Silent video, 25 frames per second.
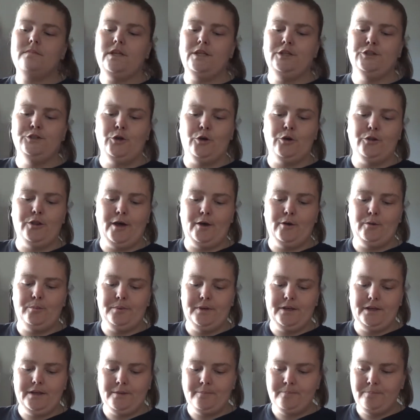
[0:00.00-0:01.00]
So that will
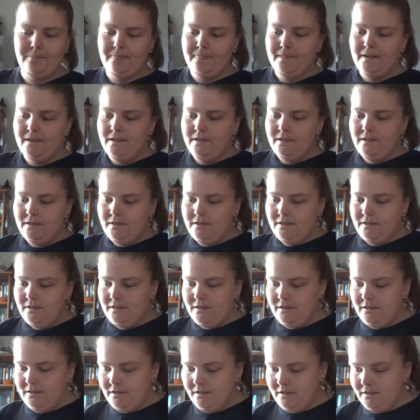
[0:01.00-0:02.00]
be
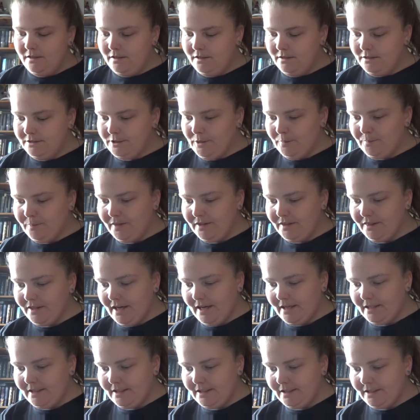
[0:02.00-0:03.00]
something
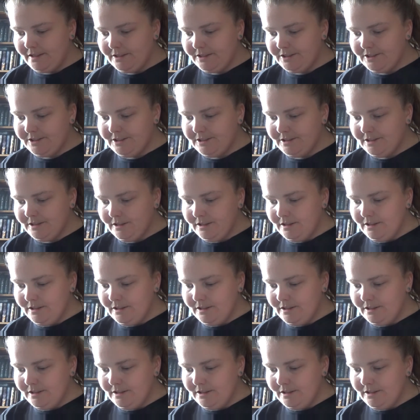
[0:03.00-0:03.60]
that is